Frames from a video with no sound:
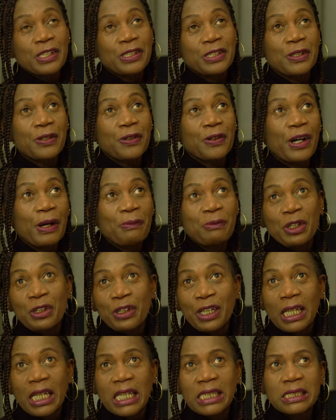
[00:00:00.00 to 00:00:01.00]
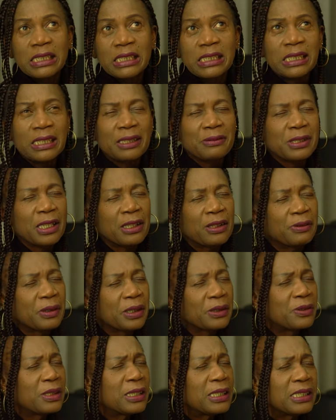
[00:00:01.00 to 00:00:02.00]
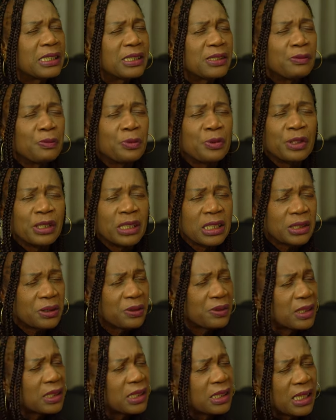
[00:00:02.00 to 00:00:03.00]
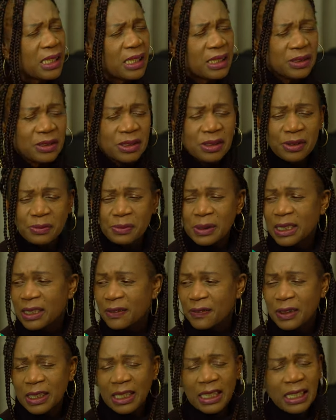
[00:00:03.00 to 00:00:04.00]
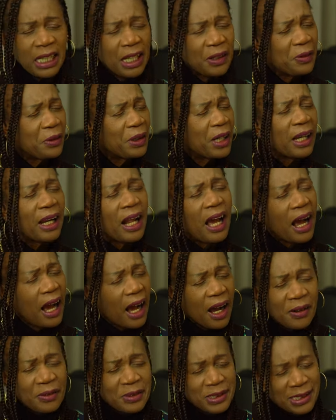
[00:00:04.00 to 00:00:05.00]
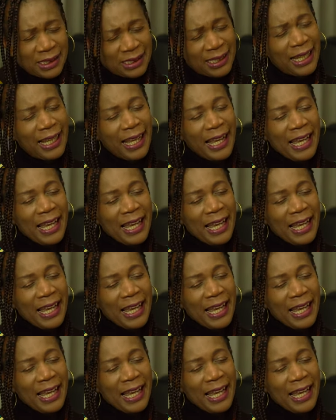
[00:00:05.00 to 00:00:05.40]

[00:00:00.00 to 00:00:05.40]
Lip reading: So I'm looking at it and I'm saying, oh my goodness, you brought us to this country to be living in a wooden house.